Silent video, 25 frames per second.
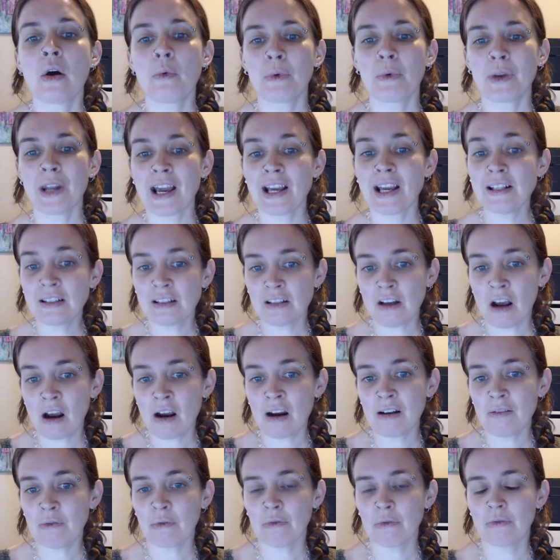When
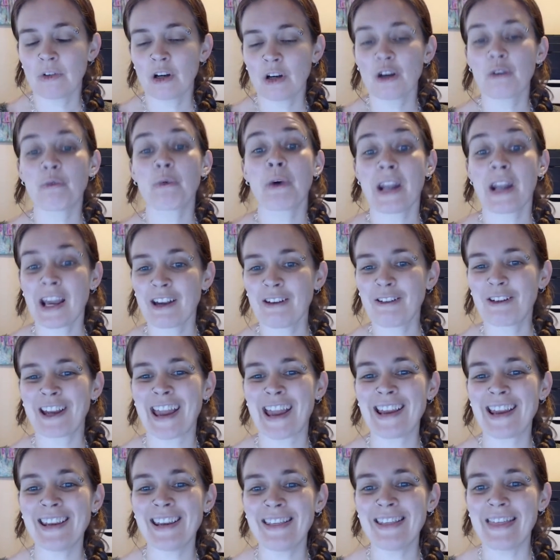I
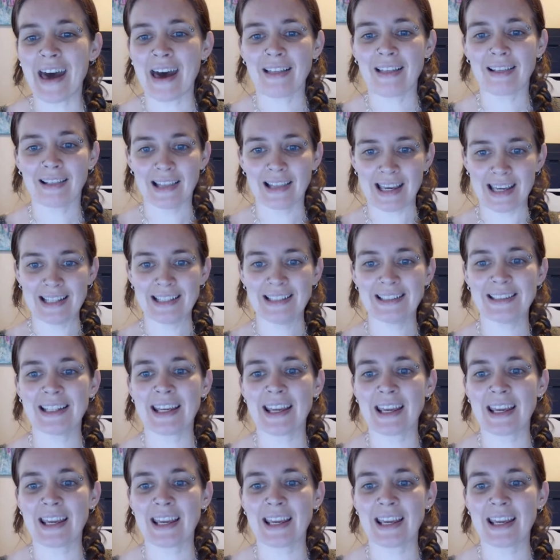created that list,